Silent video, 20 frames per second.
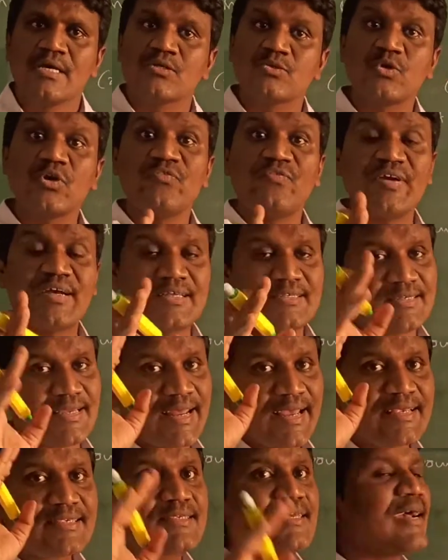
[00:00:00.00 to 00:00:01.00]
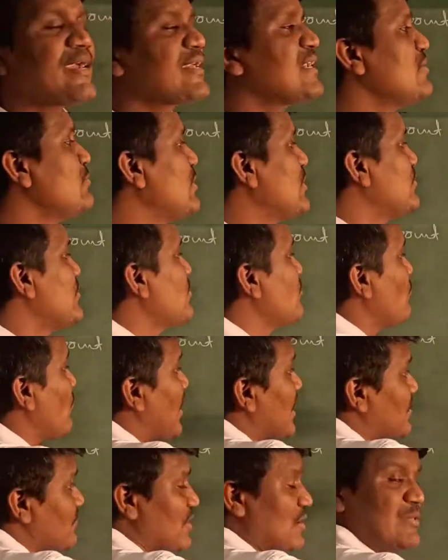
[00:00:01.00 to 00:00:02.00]
So if it is exactly between,
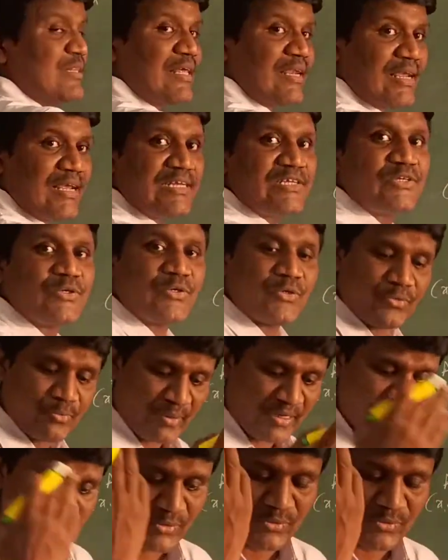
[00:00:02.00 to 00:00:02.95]
what will be the ratio by